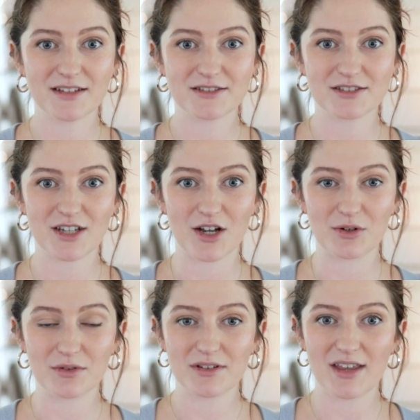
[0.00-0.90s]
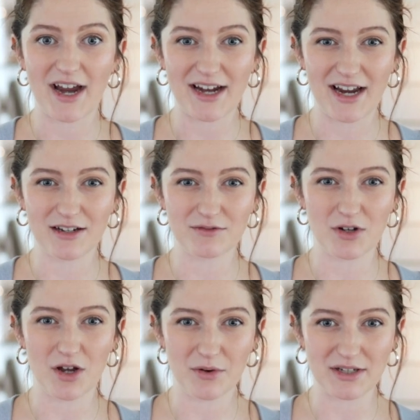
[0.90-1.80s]
so I kind of
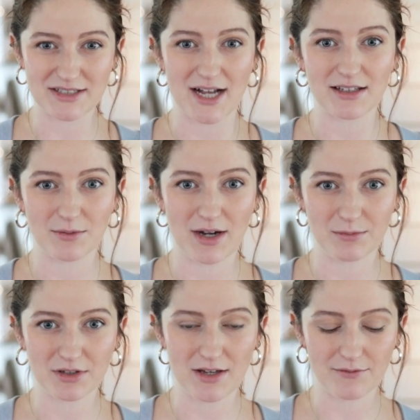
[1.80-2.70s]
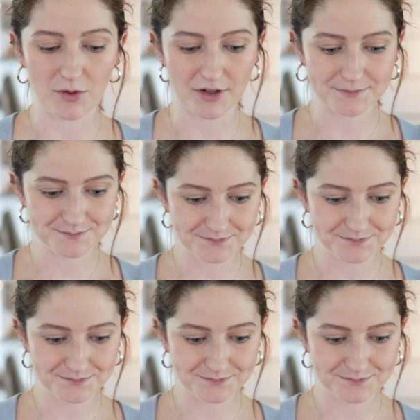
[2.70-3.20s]
know exactly what I'm looking for.